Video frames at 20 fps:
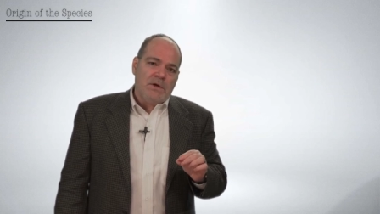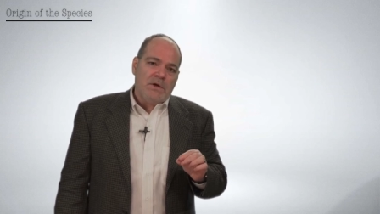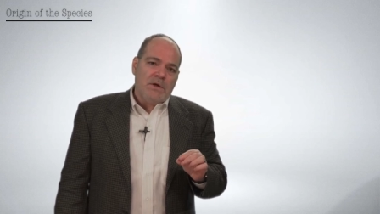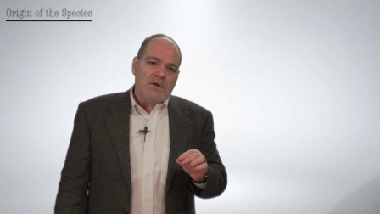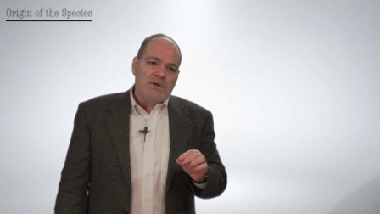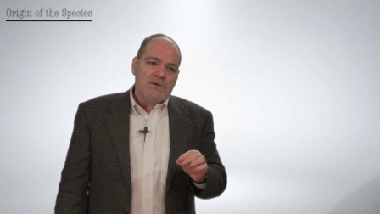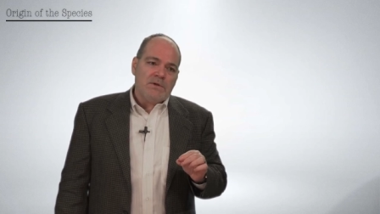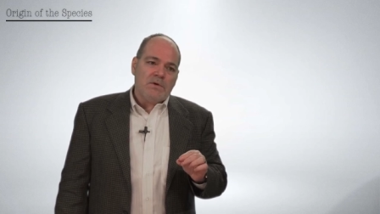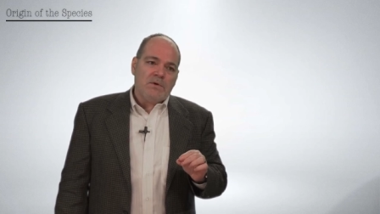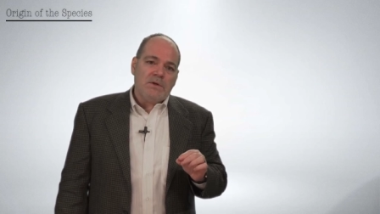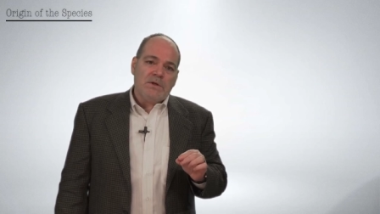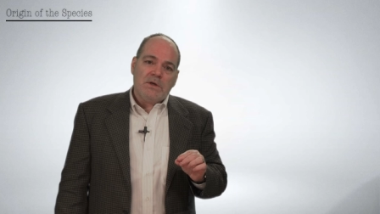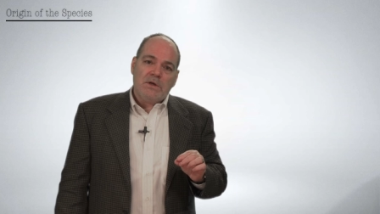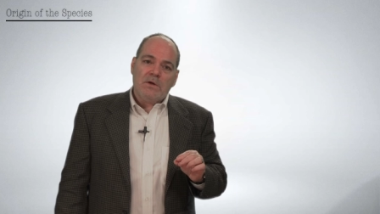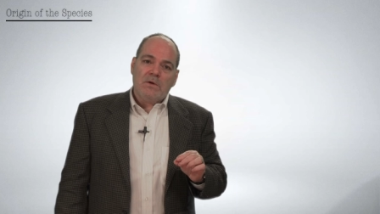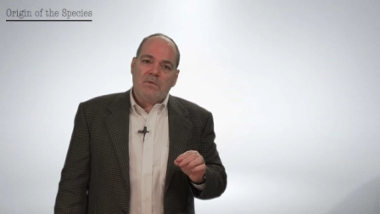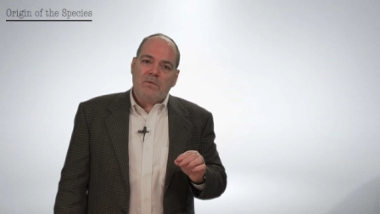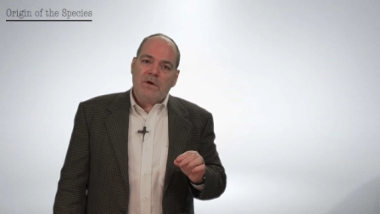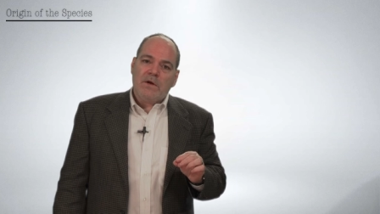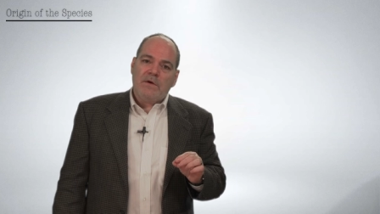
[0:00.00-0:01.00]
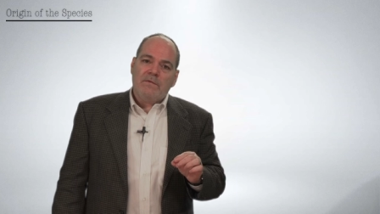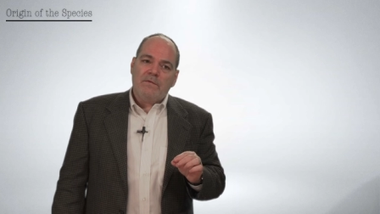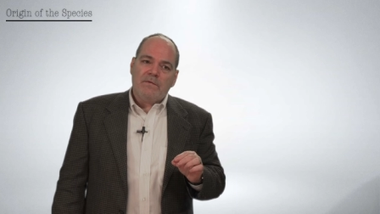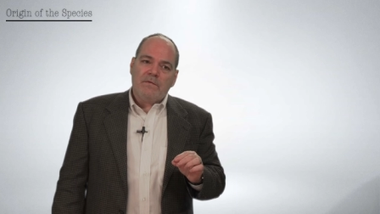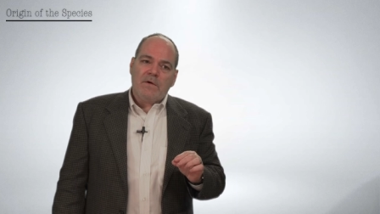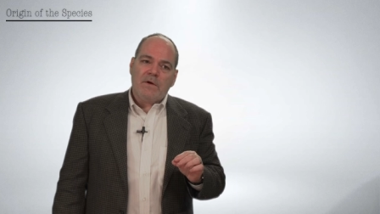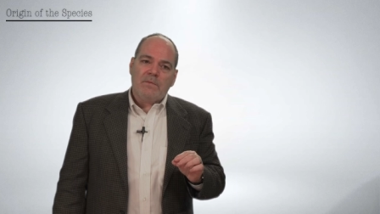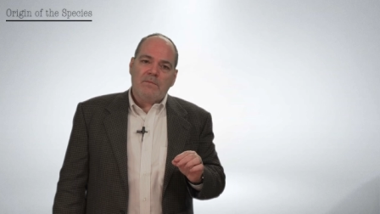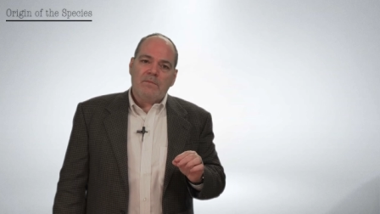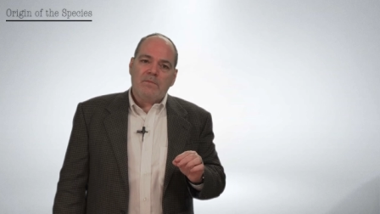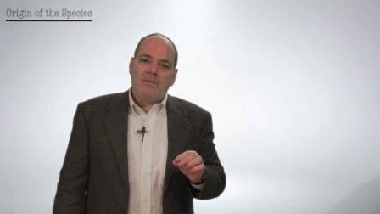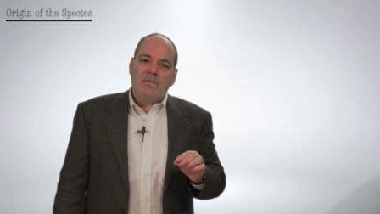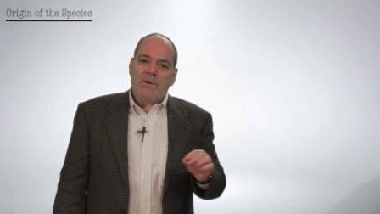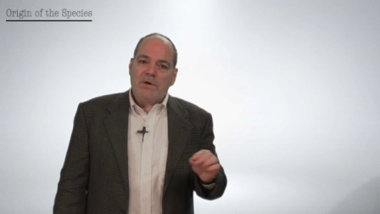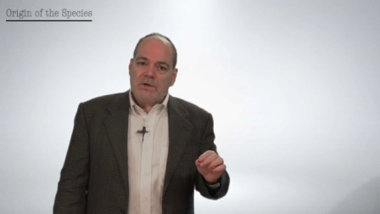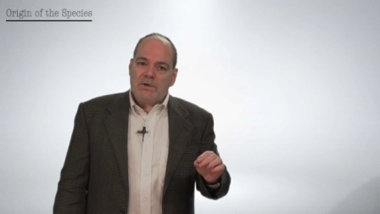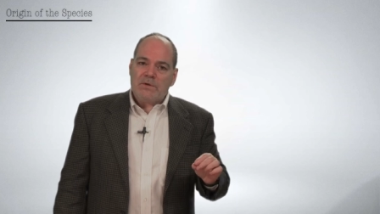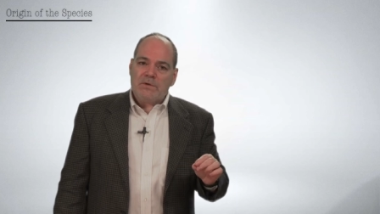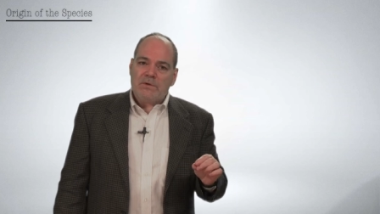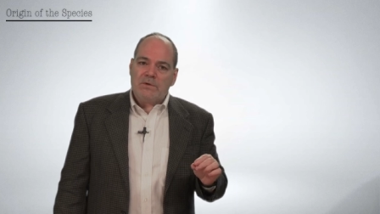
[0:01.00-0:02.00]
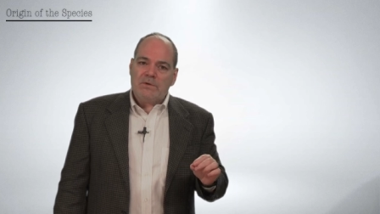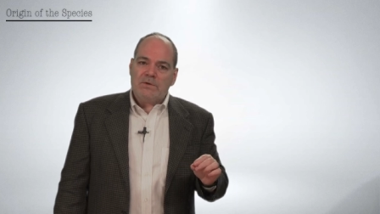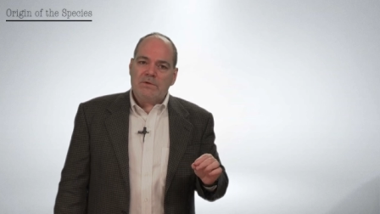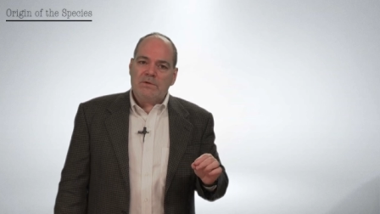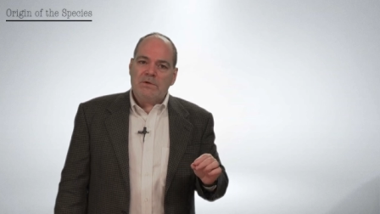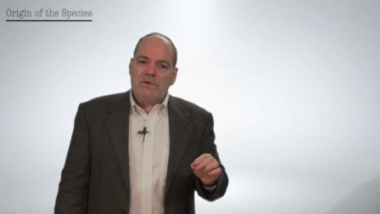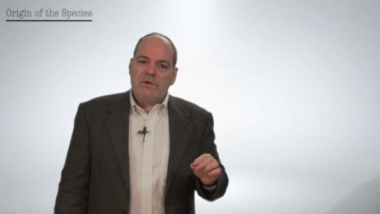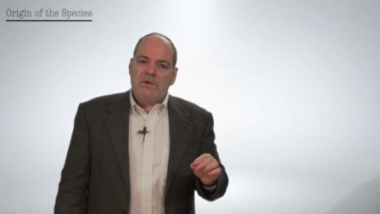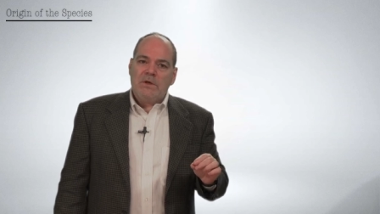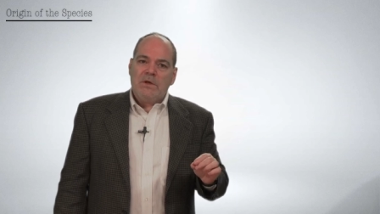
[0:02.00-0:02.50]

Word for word: He's going to get away from predators.